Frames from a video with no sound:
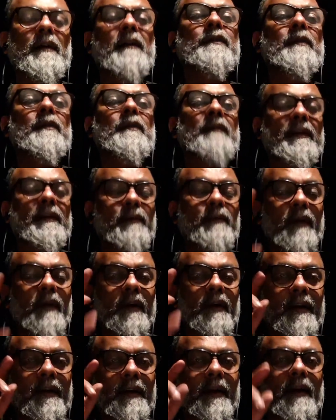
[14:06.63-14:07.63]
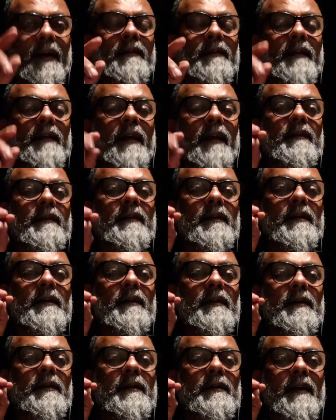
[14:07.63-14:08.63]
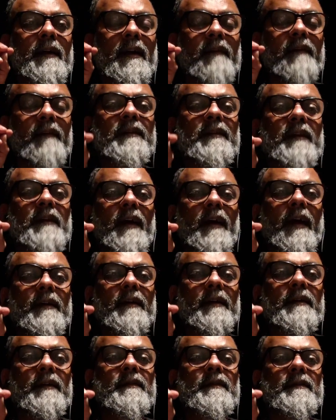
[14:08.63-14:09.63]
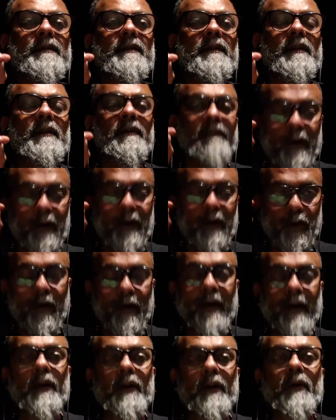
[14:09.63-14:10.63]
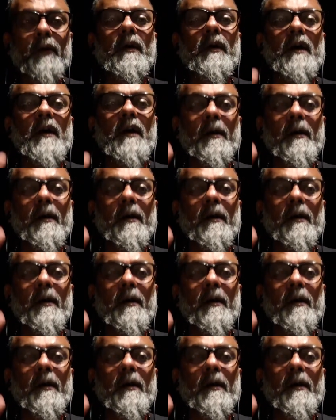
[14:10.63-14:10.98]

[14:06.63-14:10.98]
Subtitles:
So that's one critical thing the investigators will look into.